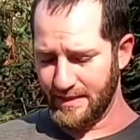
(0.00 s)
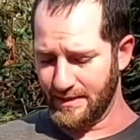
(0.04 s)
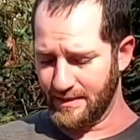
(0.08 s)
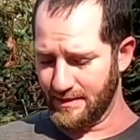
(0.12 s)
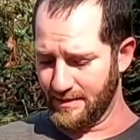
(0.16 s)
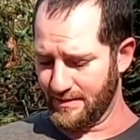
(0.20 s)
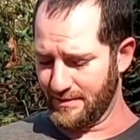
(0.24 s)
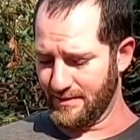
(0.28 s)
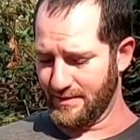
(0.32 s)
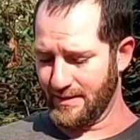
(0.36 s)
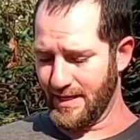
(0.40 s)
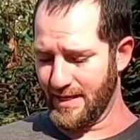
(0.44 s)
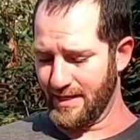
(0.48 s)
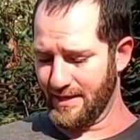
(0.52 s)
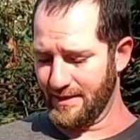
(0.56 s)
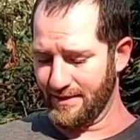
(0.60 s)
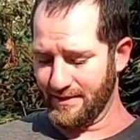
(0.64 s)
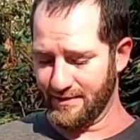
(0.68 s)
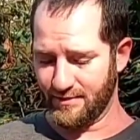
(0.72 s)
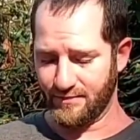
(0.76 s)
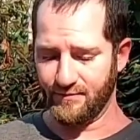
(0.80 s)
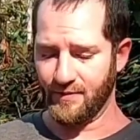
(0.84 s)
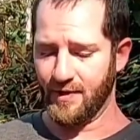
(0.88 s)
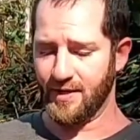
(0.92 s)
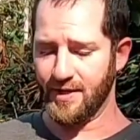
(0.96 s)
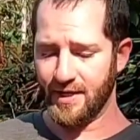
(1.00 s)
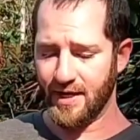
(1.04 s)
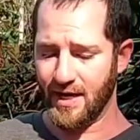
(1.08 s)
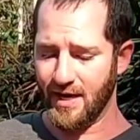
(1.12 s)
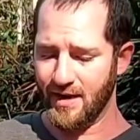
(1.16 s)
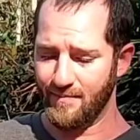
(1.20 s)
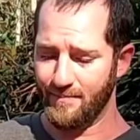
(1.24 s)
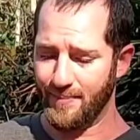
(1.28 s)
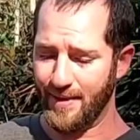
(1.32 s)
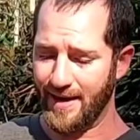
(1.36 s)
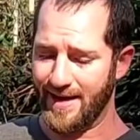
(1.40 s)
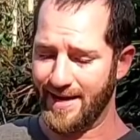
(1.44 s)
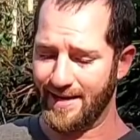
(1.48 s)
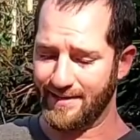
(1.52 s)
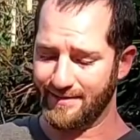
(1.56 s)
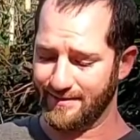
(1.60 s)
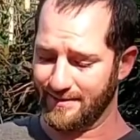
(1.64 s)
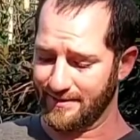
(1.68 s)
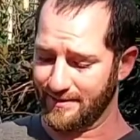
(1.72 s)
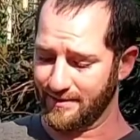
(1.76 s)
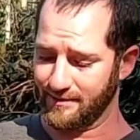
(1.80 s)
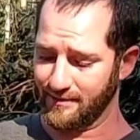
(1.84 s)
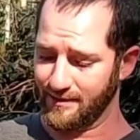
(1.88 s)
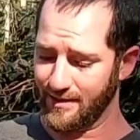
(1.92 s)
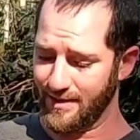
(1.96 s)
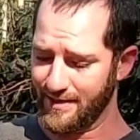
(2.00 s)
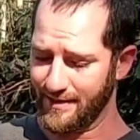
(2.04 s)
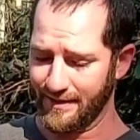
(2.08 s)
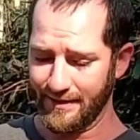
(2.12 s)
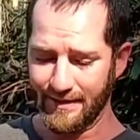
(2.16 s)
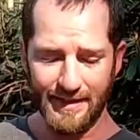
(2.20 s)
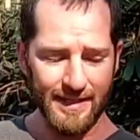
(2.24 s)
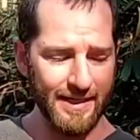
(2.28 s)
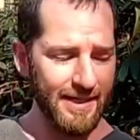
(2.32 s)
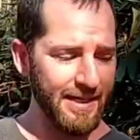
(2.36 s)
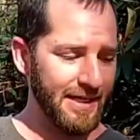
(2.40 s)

It's very compact, it's light.